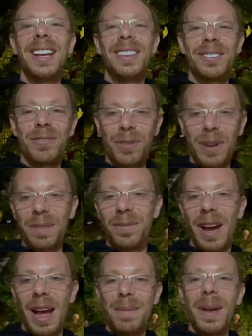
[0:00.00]
It's Cook and
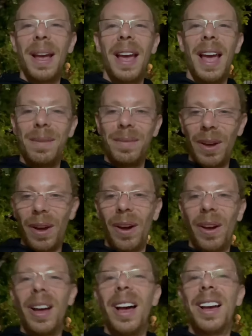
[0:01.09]
Vibe, M dot
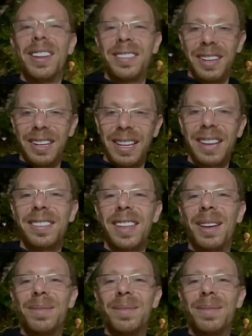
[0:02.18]
R. I'll see you next time.